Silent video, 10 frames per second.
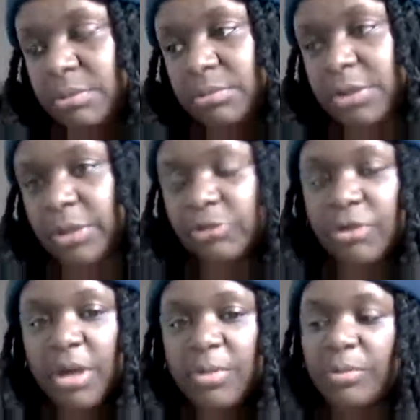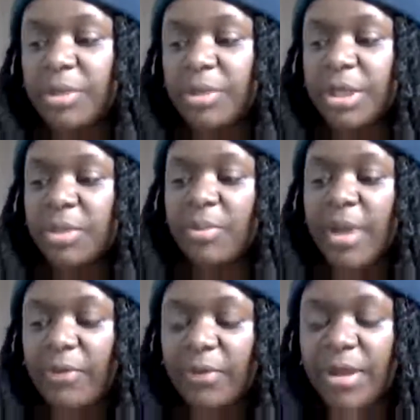Donald Trump, and we need to
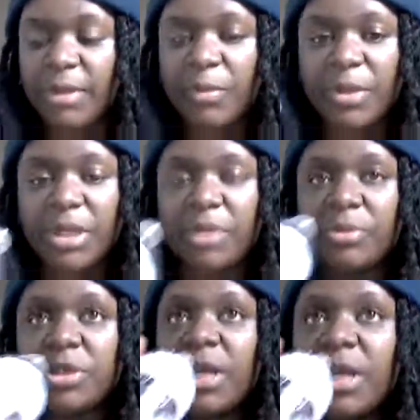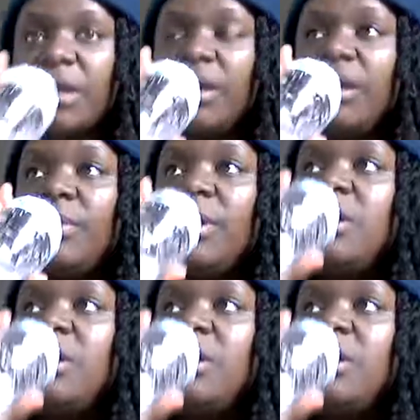pray for him and we need to protect him.